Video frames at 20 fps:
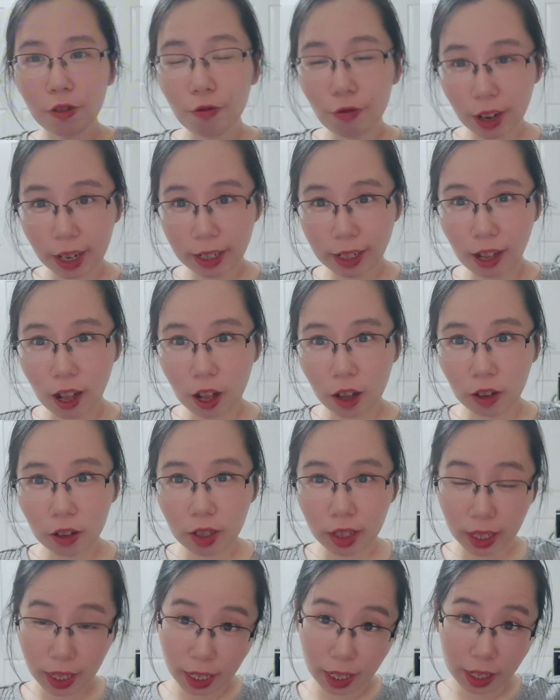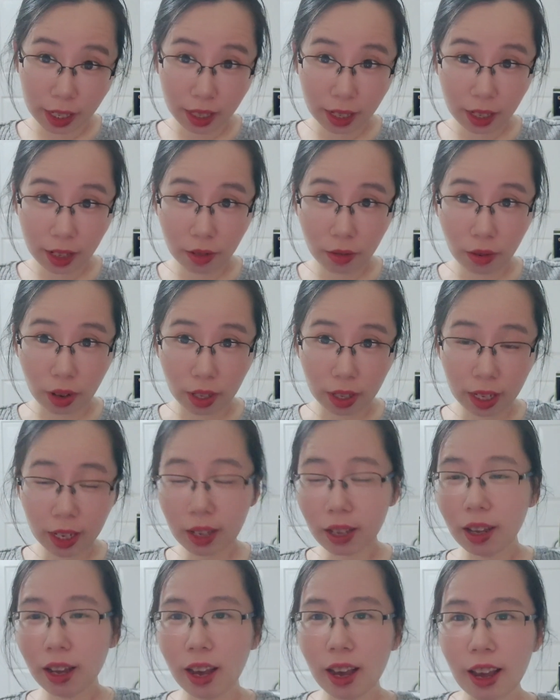Right now, the AC is
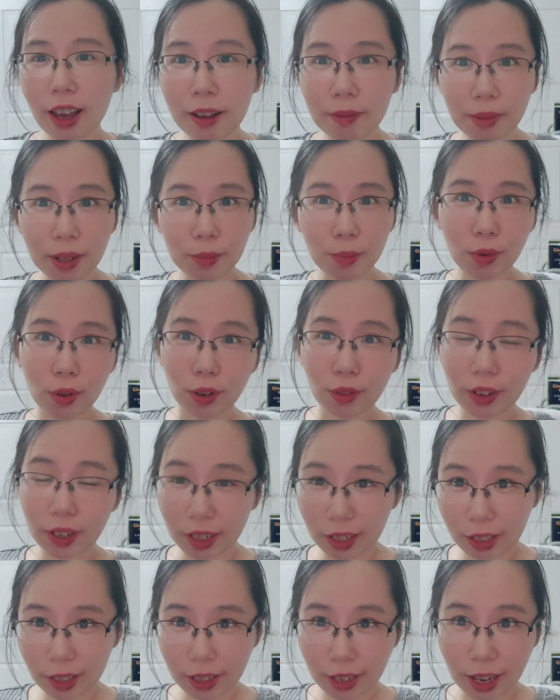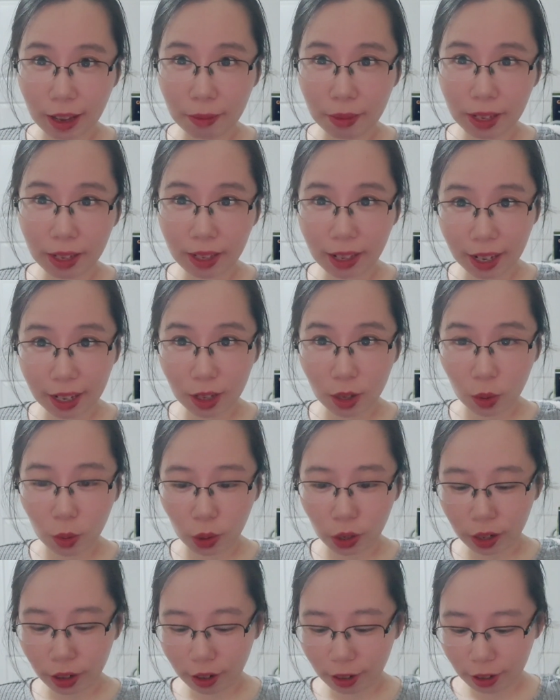running and my boyfriend is gaming next
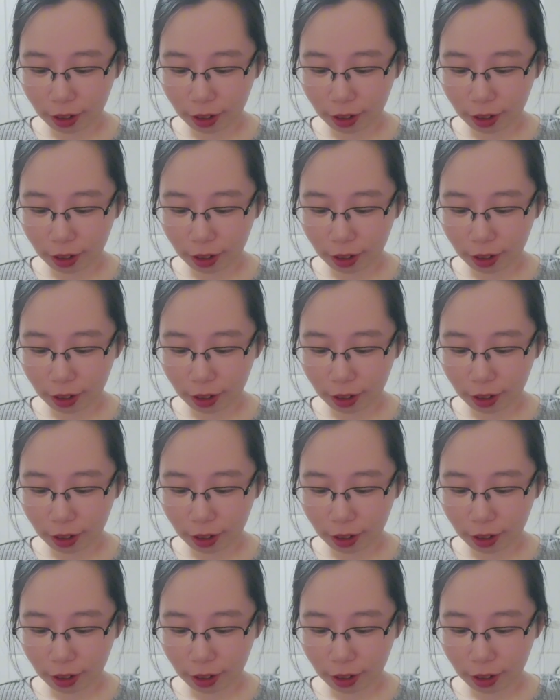door.